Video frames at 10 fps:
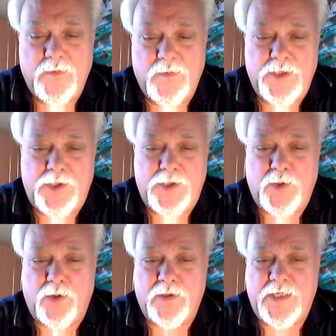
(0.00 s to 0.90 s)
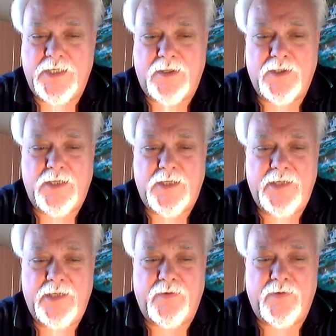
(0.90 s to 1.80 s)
just to sort of set the stage for